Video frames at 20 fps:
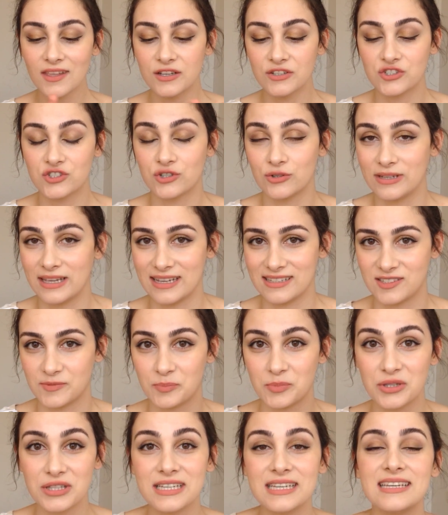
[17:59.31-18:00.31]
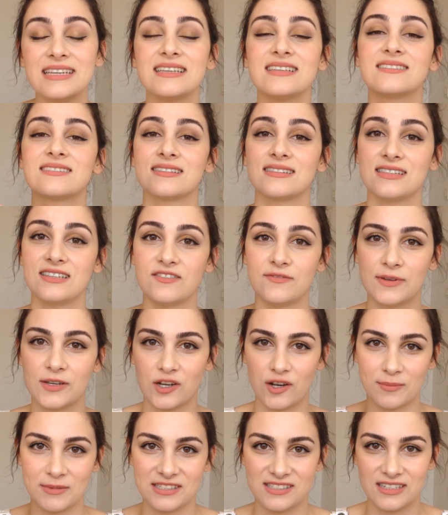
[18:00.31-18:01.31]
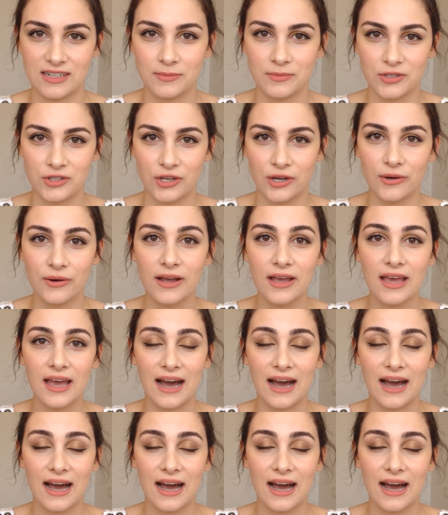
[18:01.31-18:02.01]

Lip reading: So yes, please leave me comments down below.